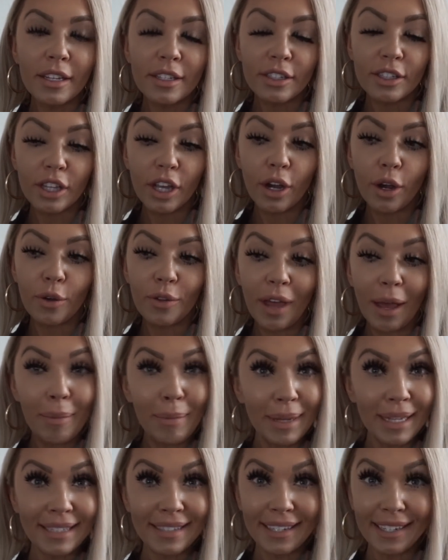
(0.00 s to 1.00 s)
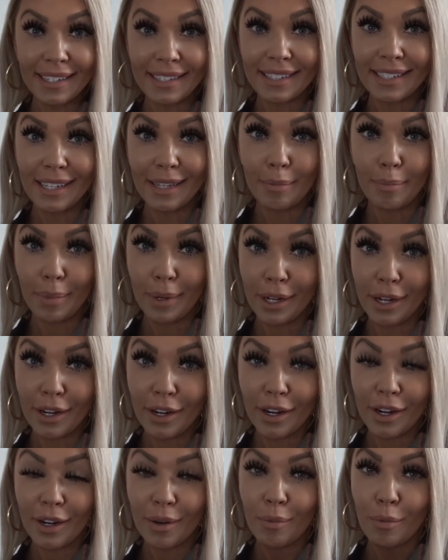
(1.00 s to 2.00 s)
So that means I get to eat
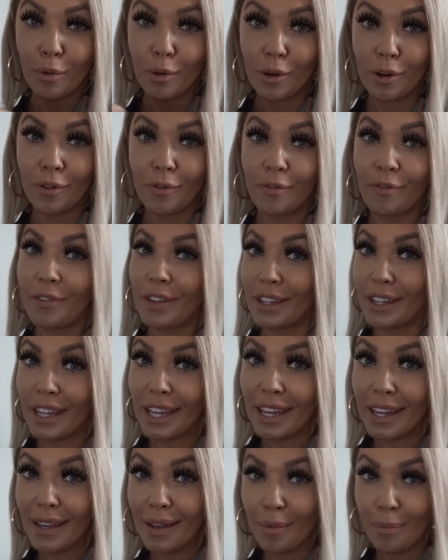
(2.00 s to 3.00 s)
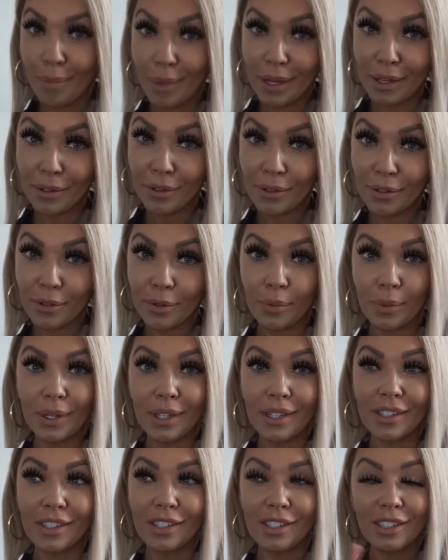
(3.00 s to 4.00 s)
bigger, more filling meals,
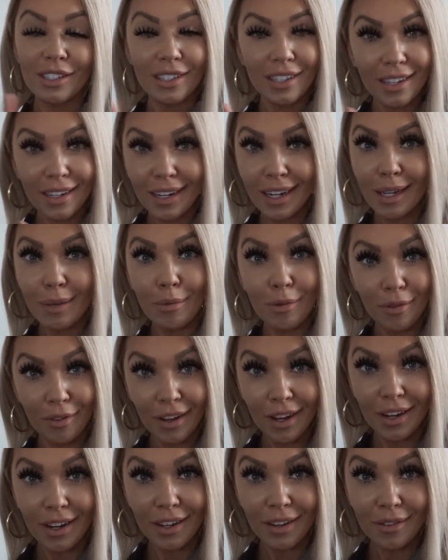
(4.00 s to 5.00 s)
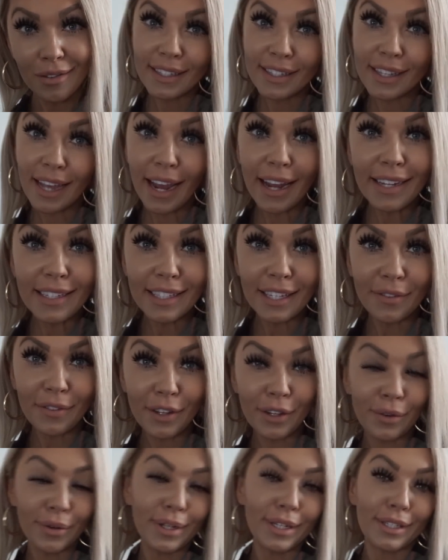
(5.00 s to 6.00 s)
which I am a fan of.
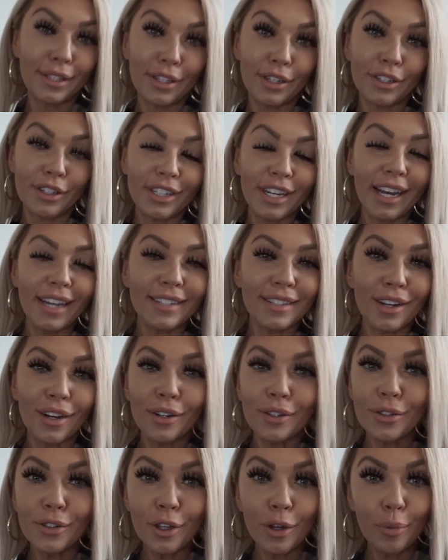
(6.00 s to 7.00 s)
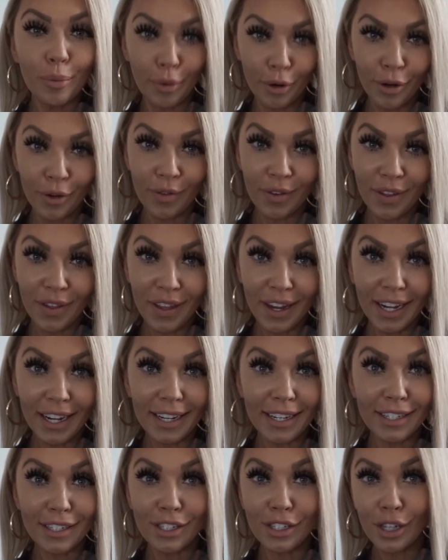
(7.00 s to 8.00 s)
Scientific research has also proven that
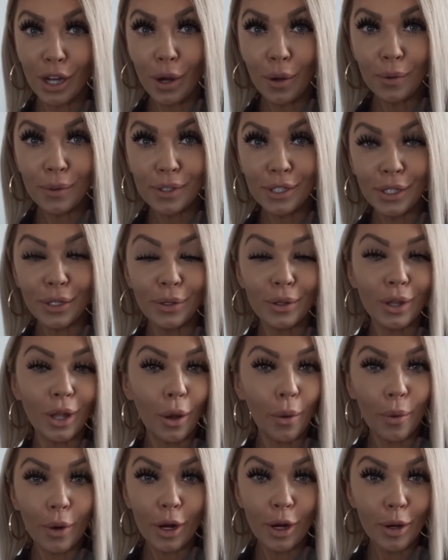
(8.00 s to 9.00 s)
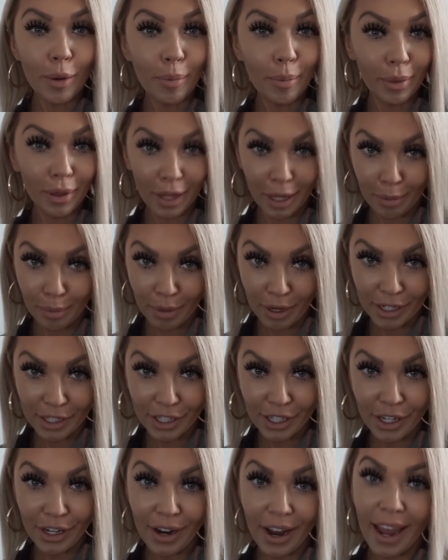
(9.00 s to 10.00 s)
it is shown to lower blood
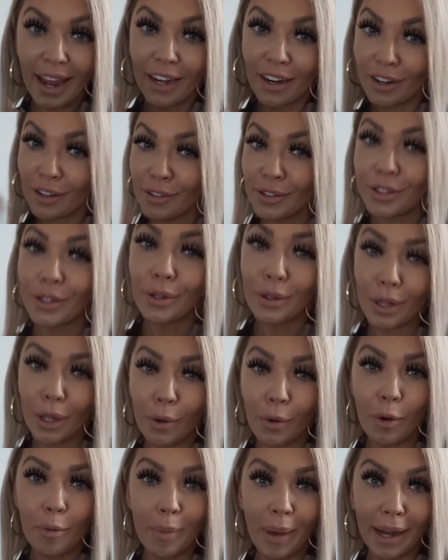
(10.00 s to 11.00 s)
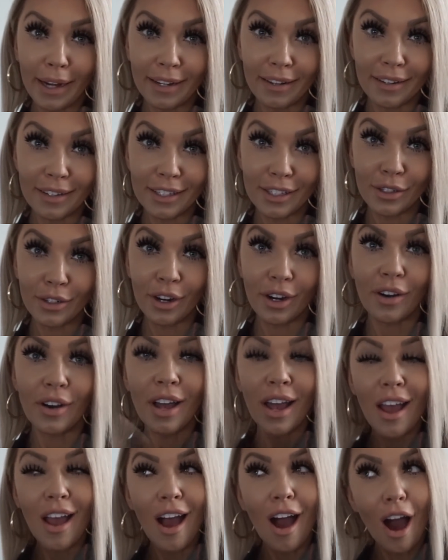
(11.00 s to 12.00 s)
pressure and also lower bad cholesterol.
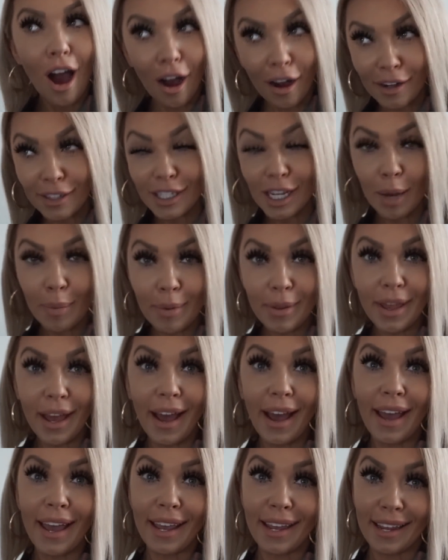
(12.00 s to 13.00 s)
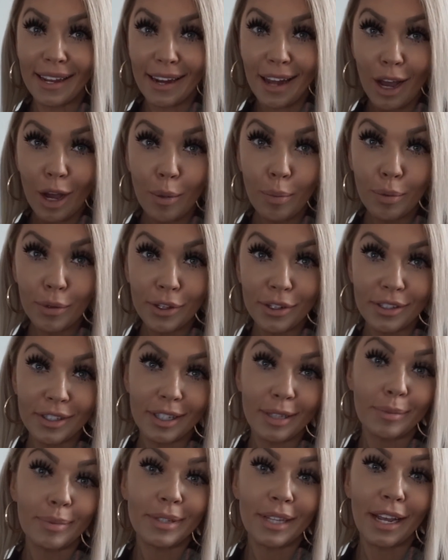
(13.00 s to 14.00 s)
On top of that, it can help with your
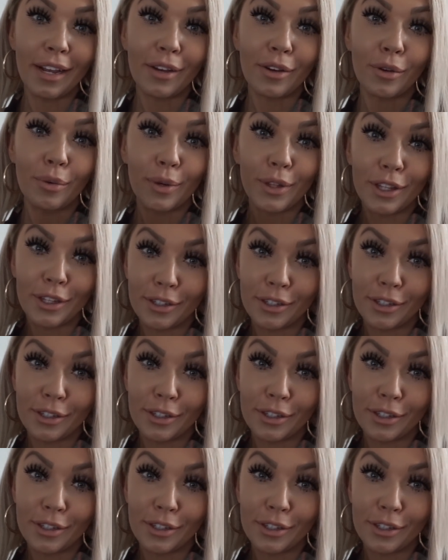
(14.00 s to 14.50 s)
sleep cycle, with